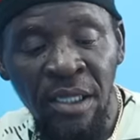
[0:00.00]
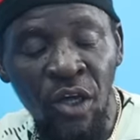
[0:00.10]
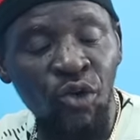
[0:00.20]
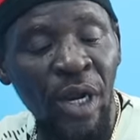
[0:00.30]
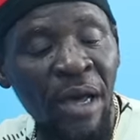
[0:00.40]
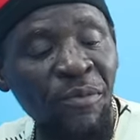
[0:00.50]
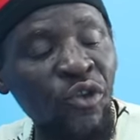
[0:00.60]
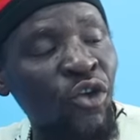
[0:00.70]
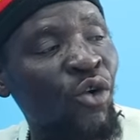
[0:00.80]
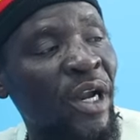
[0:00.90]
You know them,
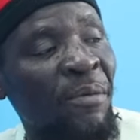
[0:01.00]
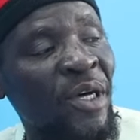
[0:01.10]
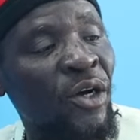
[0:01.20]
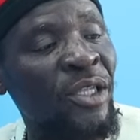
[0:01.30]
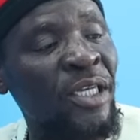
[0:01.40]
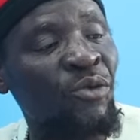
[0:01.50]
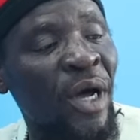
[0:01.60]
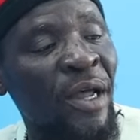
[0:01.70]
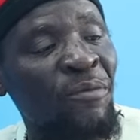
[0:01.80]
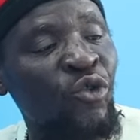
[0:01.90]
you know them like a thing
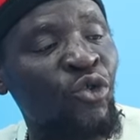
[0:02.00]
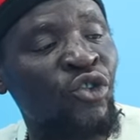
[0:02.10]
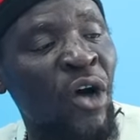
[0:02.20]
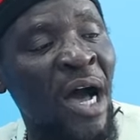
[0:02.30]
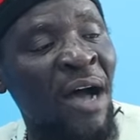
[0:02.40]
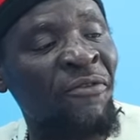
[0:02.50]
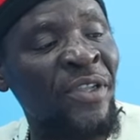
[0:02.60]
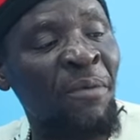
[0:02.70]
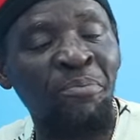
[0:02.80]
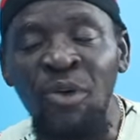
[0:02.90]
where them used to have
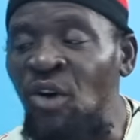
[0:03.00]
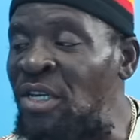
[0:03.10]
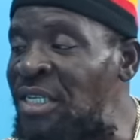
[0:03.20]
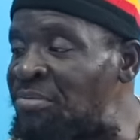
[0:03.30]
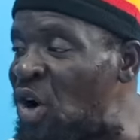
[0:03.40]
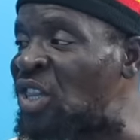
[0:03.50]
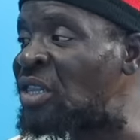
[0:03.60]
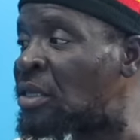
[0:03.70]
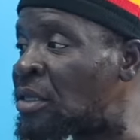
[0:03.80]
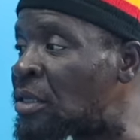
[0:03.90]
them police button.
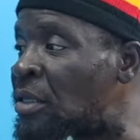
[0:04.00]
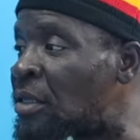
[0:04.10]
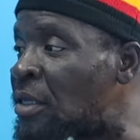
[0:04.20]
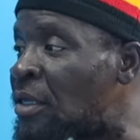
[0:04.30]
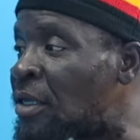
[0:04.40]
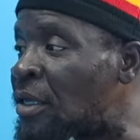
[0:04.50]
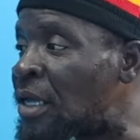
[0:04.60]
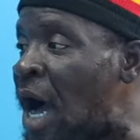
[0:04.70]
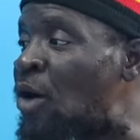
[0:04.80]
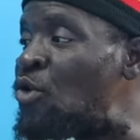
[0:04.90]
Yeah, yeah man, we
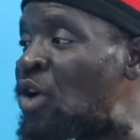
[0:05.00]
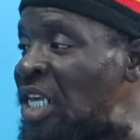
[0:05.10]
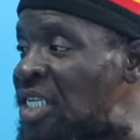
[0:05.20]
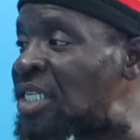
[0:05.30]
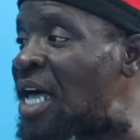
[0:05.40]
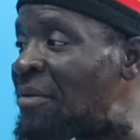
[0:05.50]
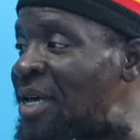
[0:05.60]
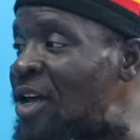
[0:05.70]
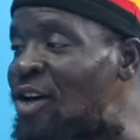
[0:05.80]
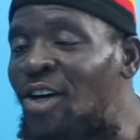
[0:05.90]
know and them. Cookies man. them. Cookie,